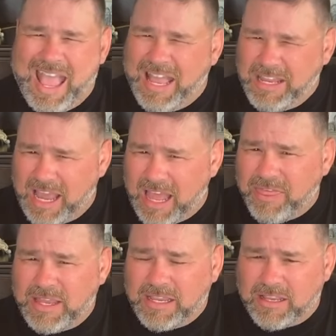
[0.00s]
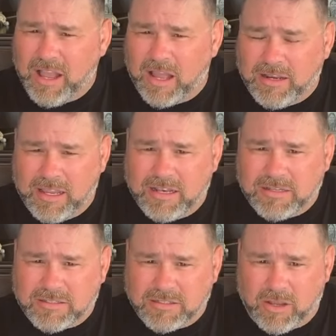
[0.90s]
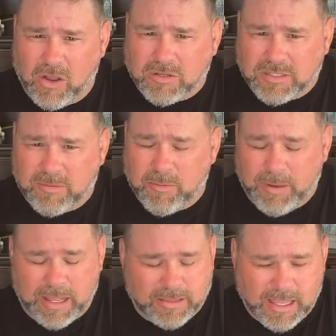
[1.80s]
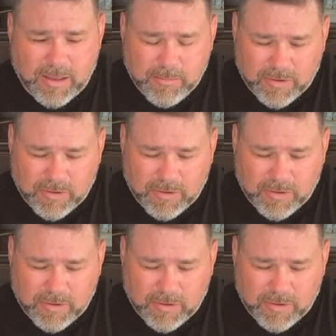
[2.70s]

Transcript: And yeah, I think God led us to talk some about that.